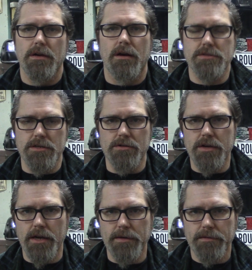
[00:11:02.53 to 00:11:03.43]
I'll say,
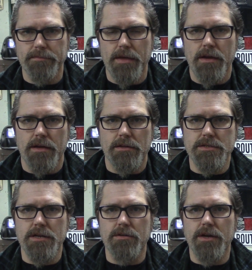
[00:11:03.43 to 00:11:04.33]
okay. They'll
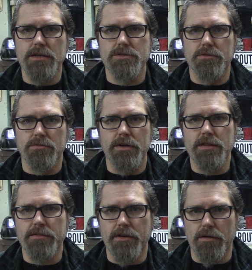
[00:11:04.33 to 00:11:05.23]
say, okay, so what do
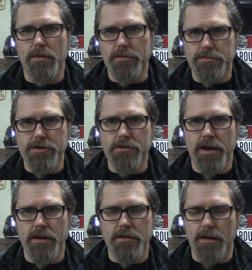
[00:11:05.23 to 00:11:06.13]
you figure? Around 3
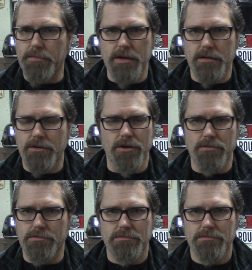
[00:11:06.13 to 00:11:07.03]
grand? And I'm like,
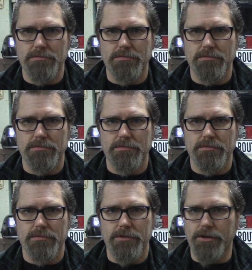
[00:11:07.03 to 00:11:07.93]
no.
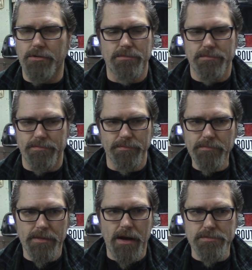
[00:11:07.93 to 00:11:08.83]
No.
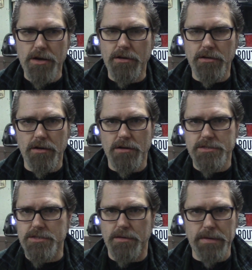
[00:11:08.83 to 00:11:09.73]
Now I'm talking to cars
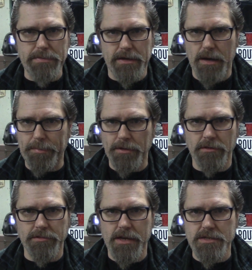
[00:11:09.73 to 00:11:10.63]
that's got maybe a couple
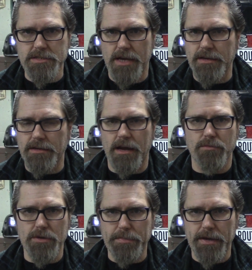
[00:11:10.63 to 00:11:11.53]
little dings, sand it
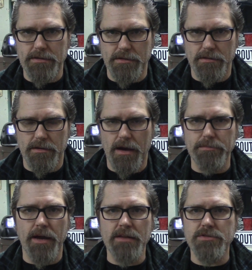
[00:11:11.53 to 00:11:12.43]
down, repaint it. I'm
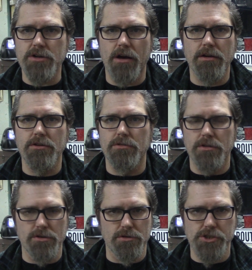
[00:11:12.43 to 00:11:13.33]
not even talking doing
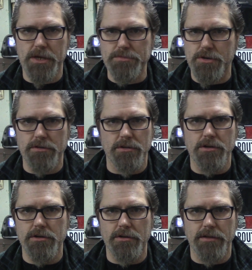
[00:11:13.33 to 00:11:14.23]
the door jams or under the
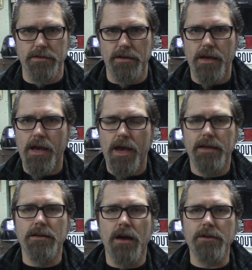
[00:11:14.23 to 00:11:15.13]
hood or nothing.
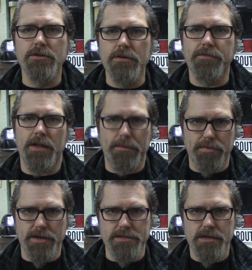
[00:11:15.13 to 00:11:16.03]
Cannot do it for that
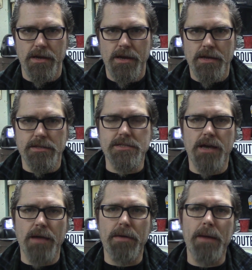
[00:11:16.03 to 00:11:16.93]
price. The
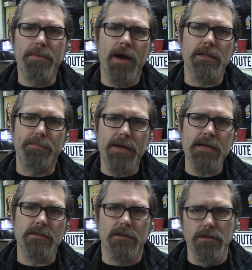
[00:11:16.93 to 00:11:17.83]
time I buy the
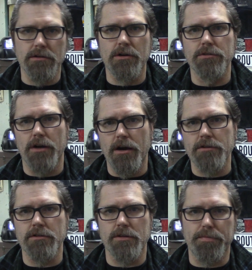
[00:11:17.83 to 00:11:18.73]
paint, the clear coat, the
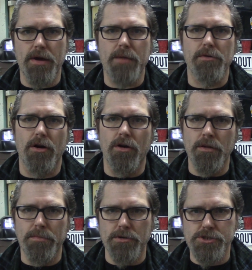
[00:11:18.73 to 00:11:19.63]
hardener, the primer, all the
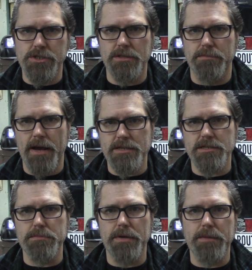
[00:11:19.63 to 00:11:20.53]
bullshit, the
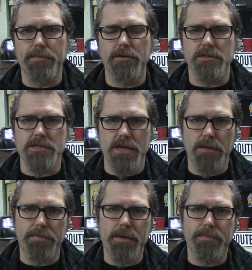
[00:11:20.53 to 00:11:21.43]
masking paper, the
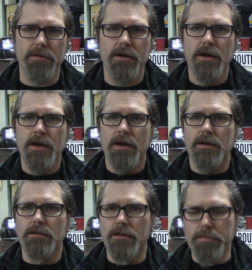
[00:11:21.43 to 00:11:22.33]
sandpaper,
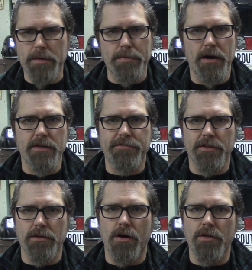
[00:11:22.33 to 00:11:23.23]
a little bit of body
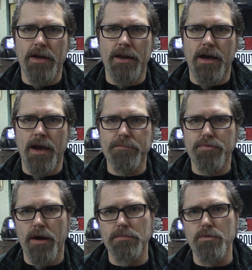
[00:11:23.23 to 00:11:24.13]
filler, all that, I'm
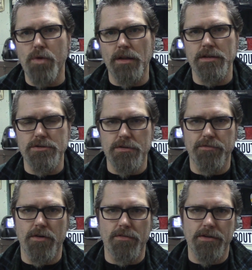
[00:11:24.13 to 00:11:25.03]
probably well into it
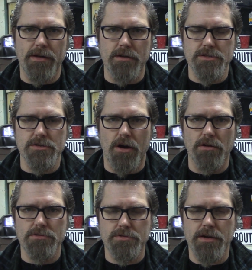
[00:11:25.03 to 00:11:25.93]
for over
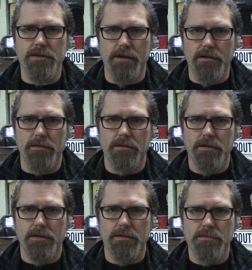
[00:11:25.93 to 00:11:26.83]
$1,000 right there.
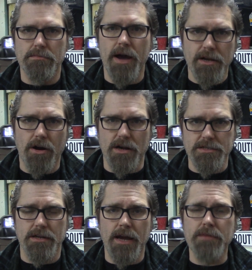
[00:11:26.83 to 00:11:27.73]
My
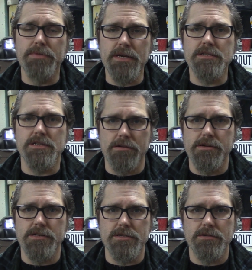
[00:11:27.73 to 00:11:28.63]
cost, and I am being
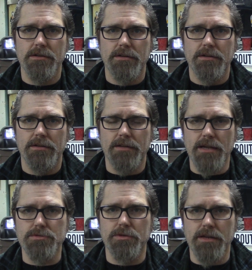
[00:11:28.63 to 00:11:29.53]
serious.
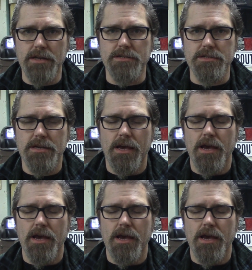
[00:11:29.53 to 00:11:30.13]
That's what it is.